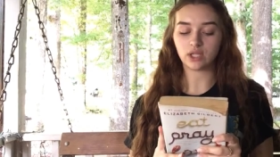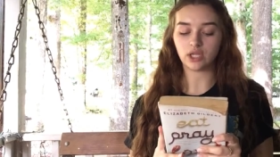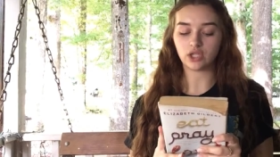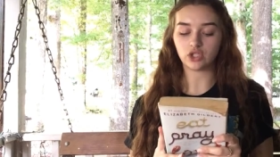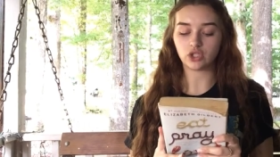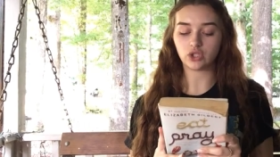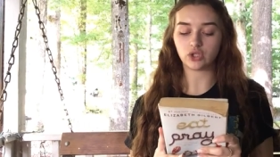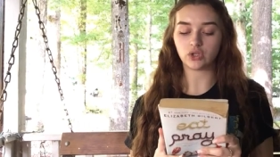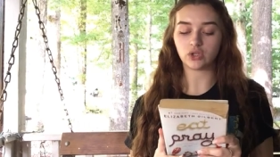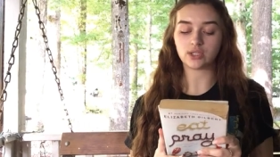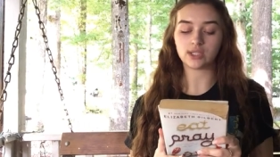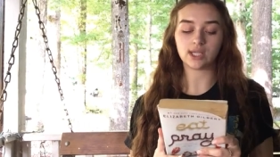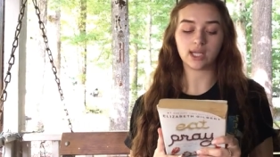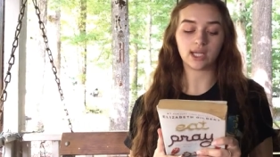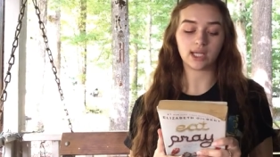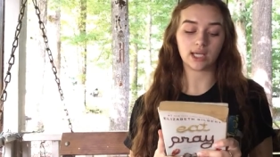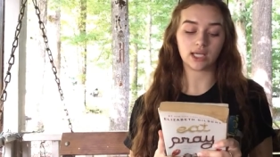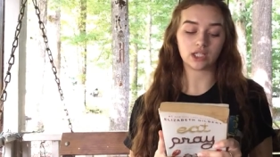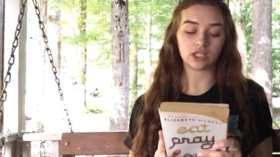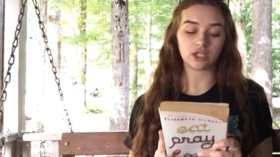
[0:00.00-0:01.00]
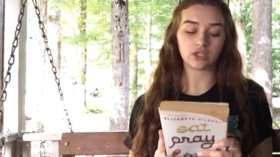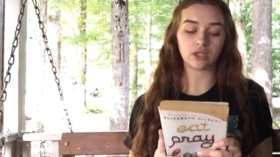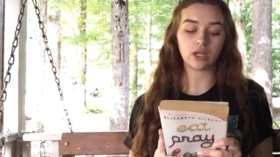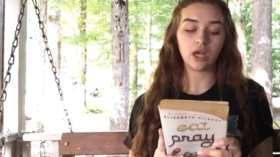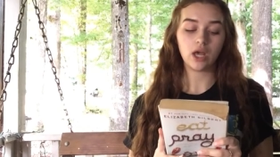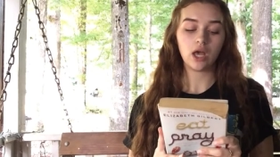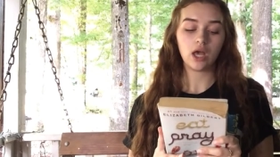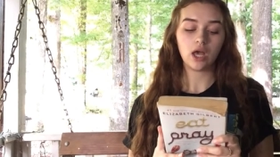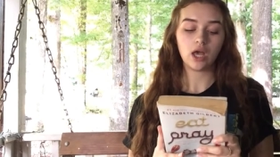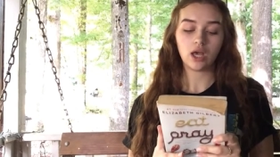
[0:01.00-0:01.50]
nature set against
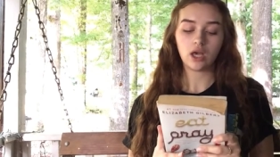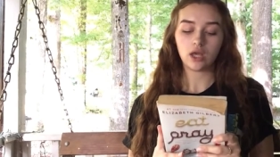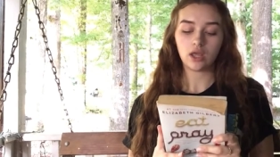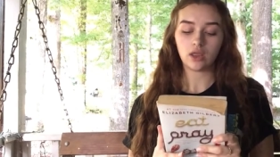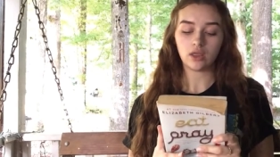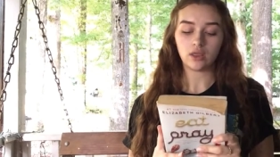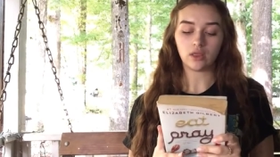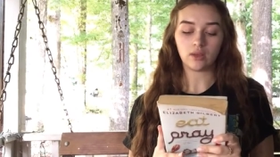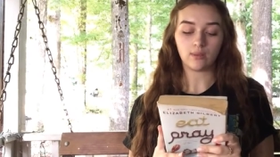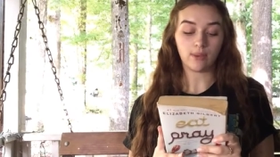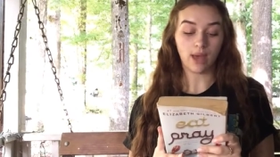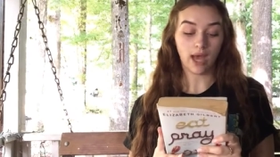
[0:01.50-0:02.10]
the